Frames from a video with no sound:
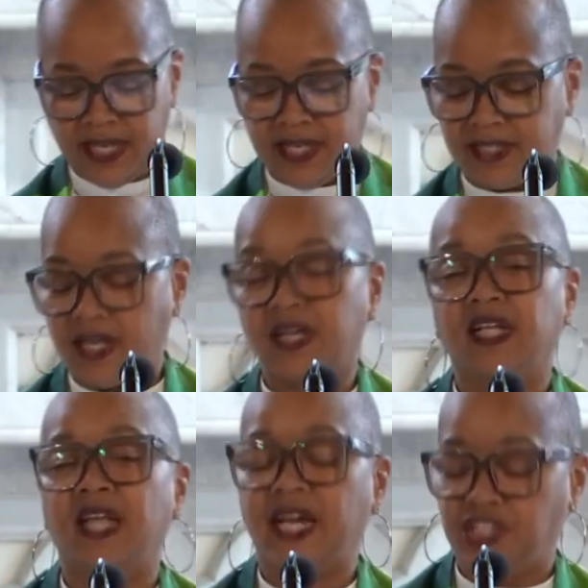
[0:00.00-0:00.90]
is a
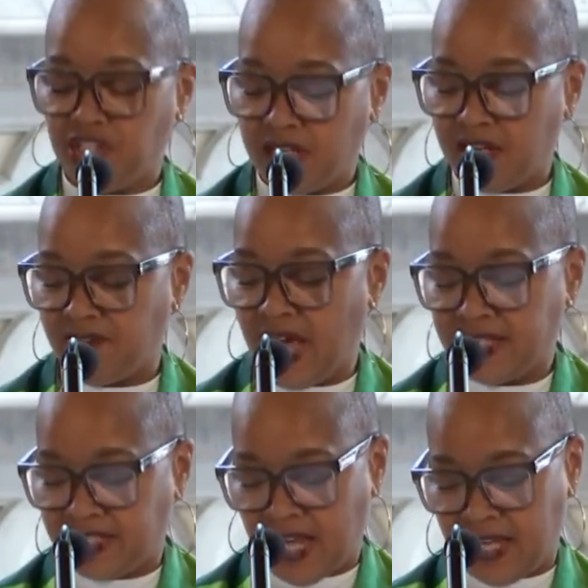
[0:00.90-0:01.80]
collection of
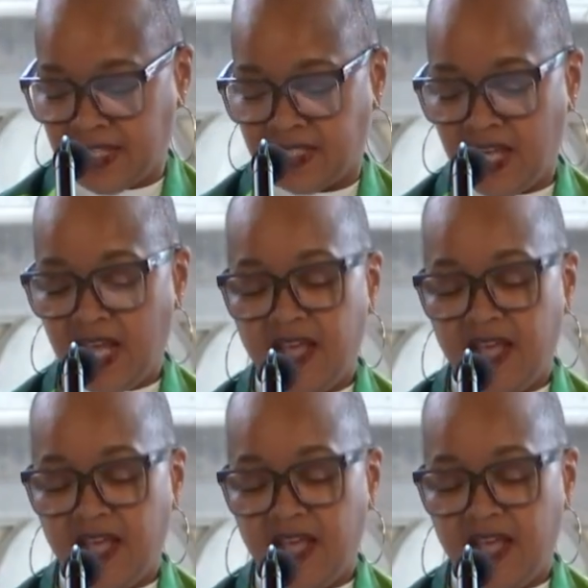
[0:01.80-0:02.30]
essays